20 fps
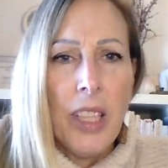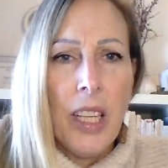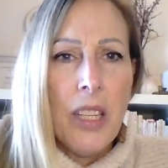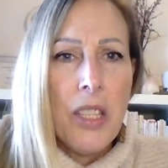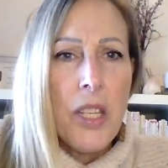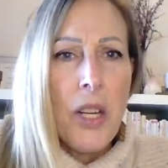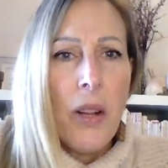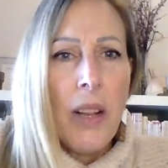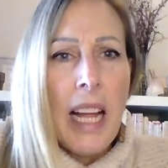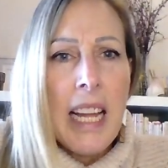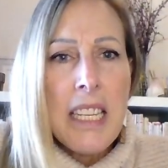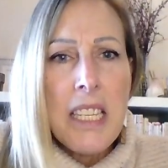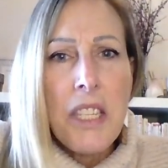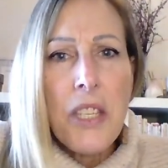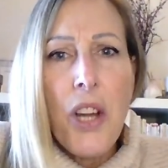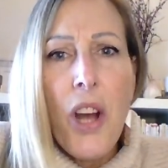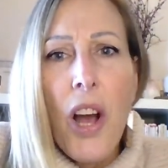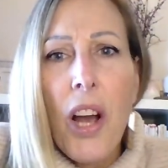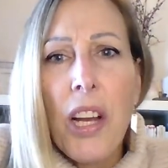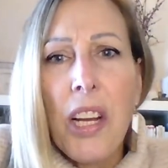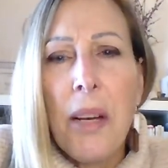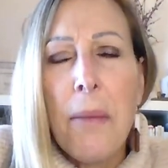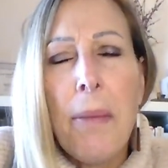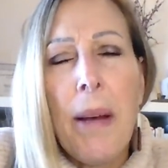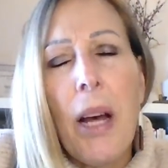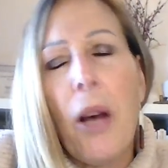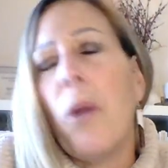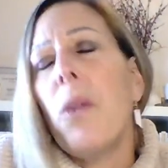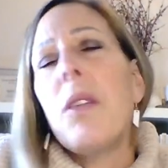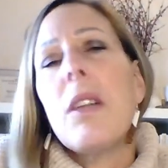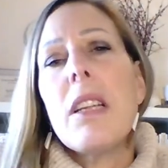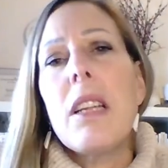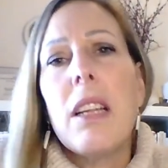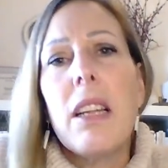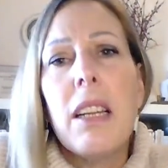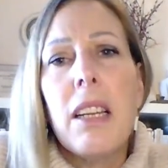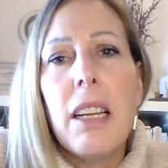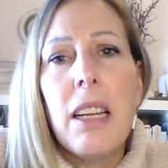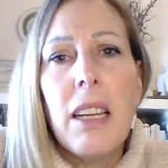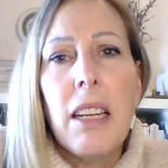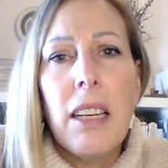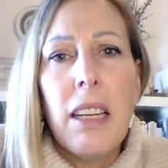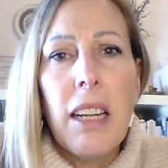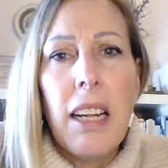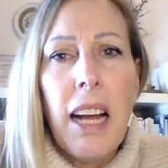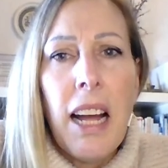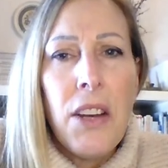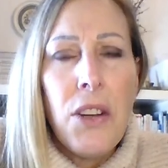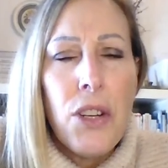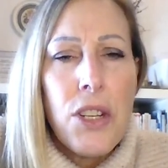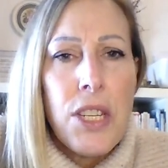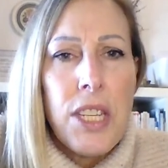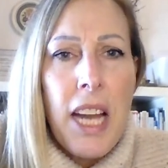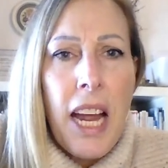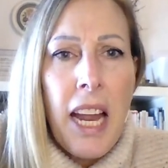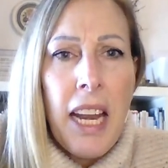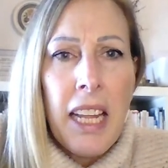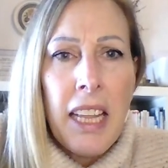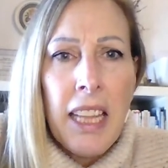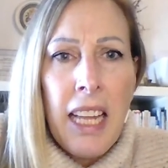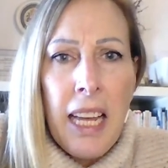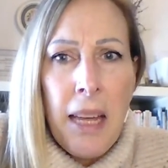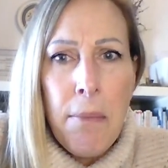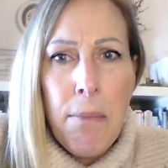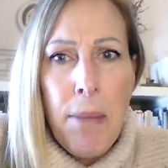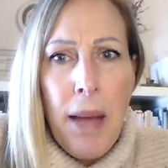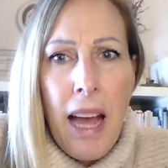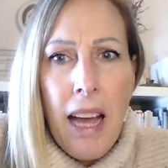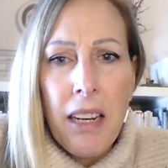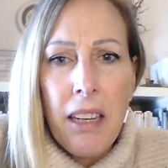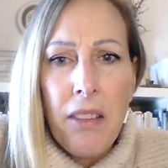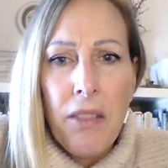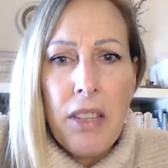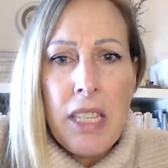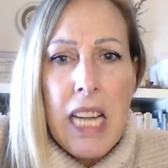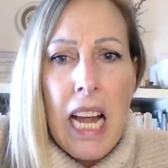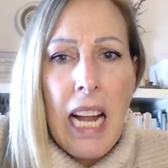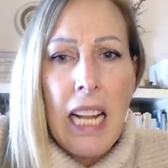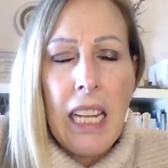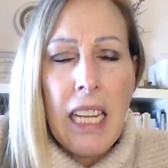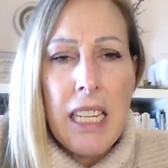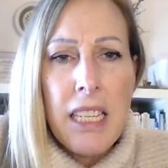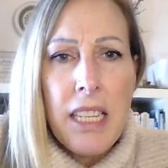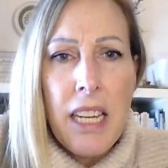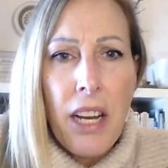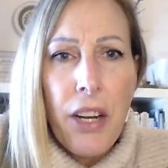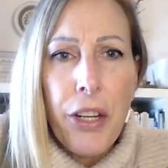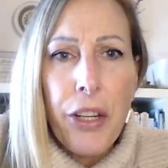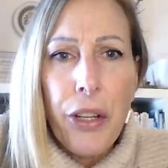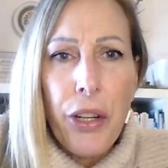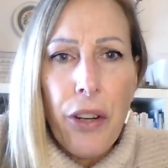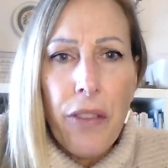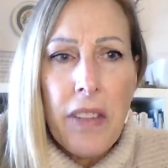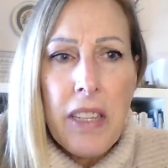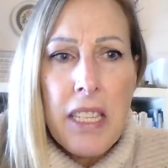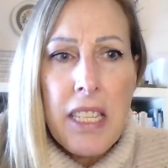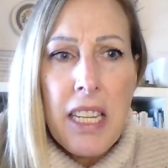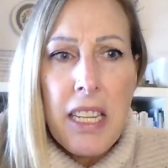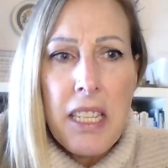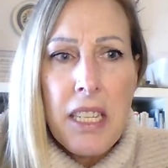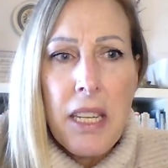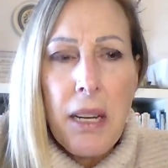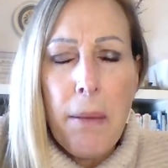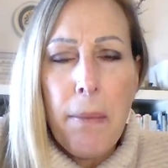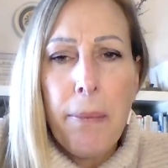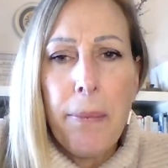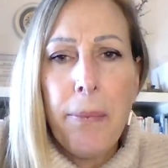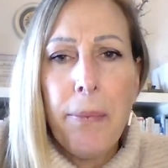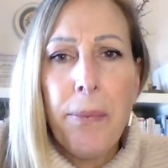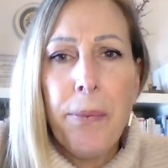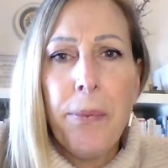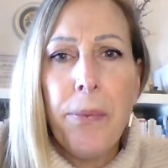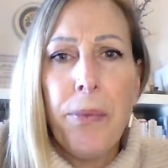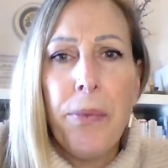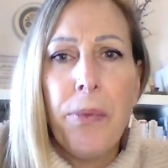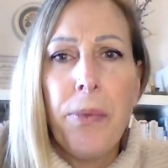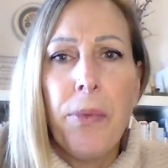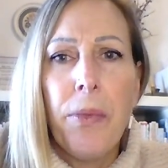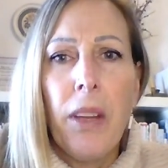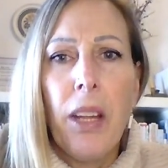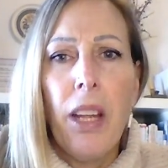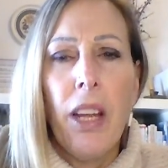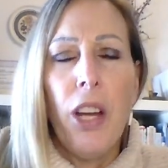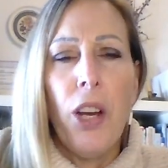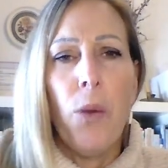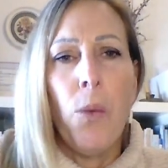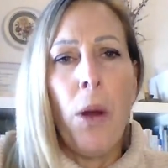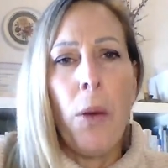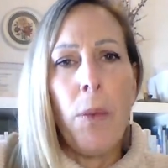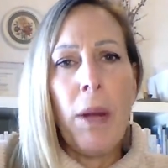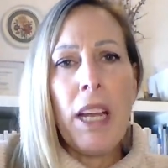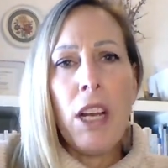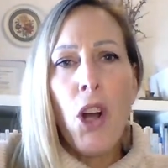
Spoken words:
So let's talk about understanding the impact of silence in our nervous system. When we